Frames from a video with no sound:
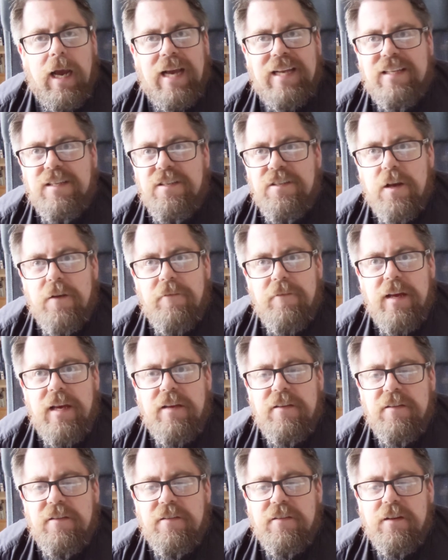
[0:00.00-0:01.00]
And so
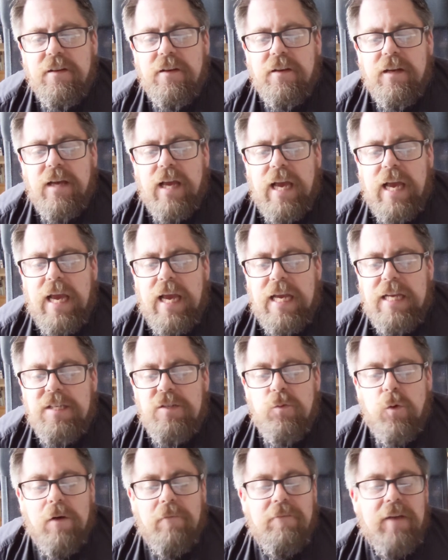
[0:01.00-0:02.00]
this
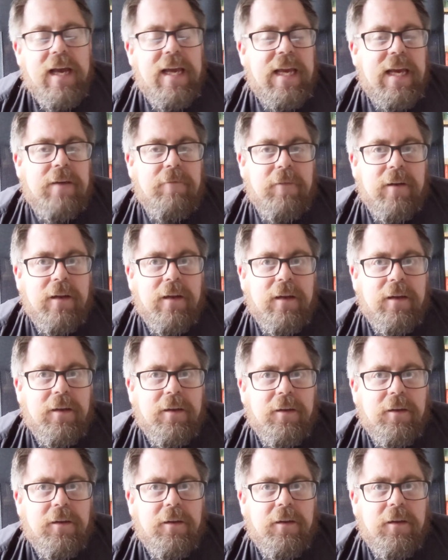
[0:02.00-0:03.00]
is what they have
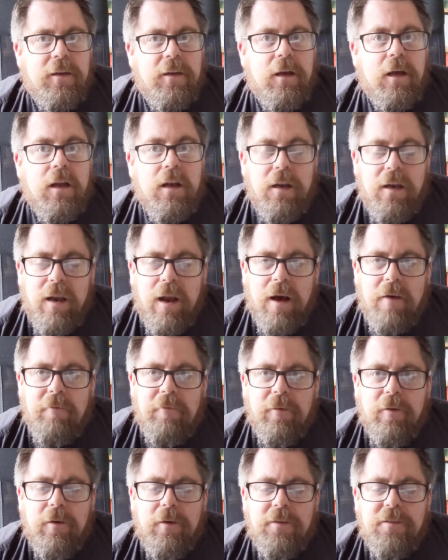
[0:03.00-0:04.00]
learned
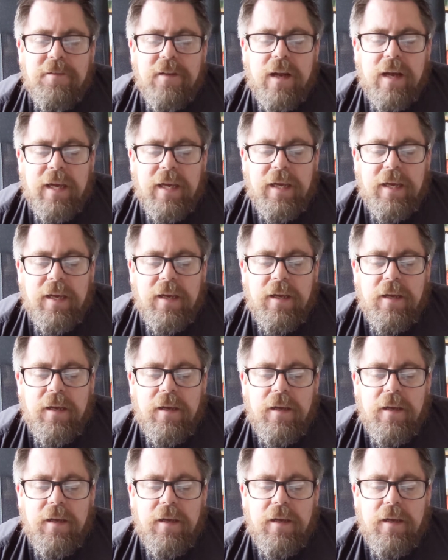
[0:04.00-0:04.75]
love looks like.